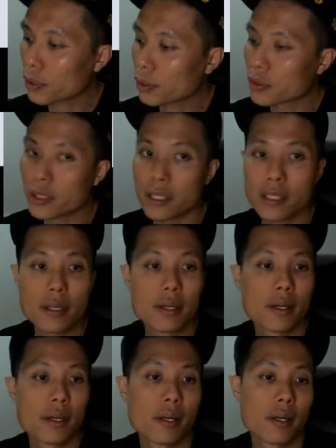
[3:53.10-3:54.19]
closely,
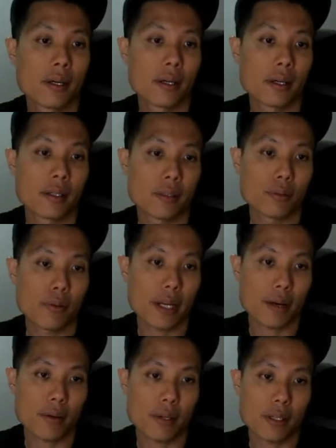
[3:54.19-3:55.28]
the red
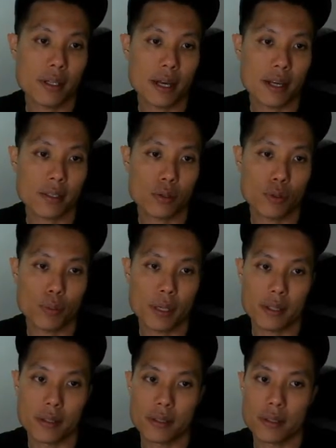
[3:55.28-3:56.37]
LED has 2
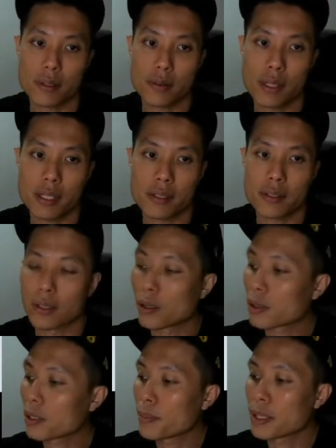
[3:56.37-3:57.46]
pins. One is a
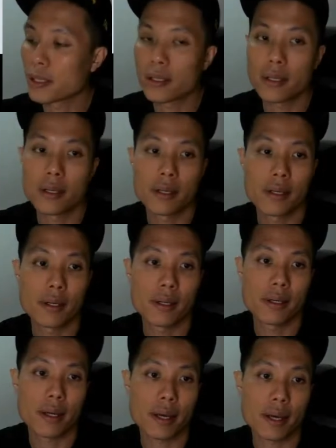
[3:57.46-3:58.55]
longer pin
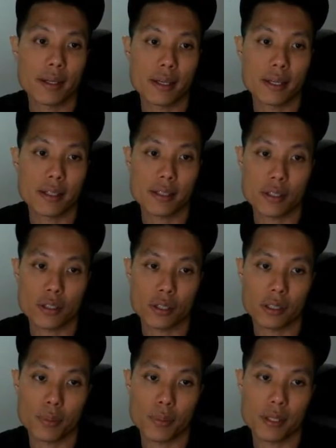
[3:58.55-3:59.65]
and the other is a
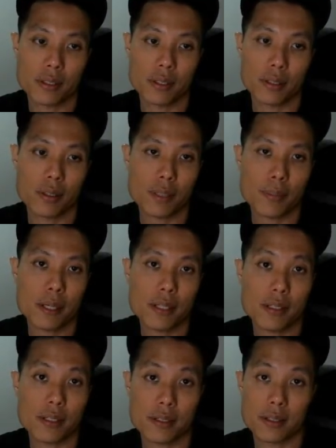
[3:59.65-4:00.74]
shorter pin. The longer pin
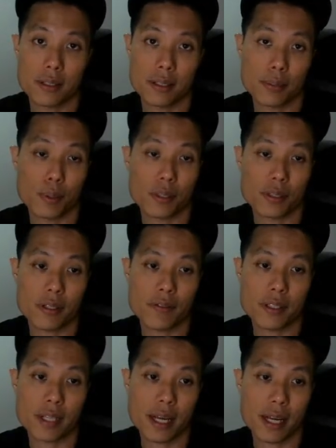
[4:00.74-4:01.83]
is the positive
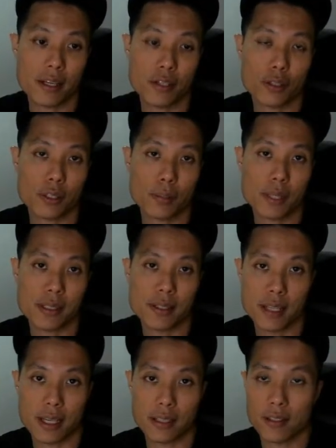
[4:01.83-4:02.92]
side and the shorter pin is the
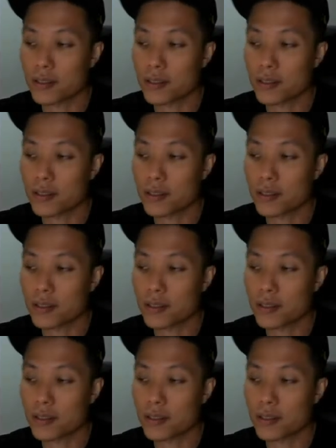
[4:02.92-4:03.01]
negative